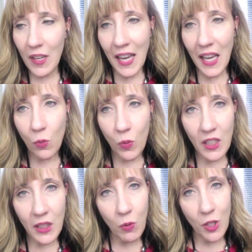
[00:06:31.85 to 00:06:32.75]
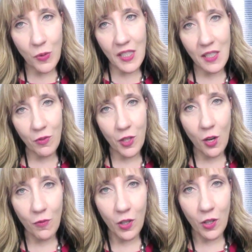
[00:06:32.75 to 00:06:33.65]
and really what you see for the overall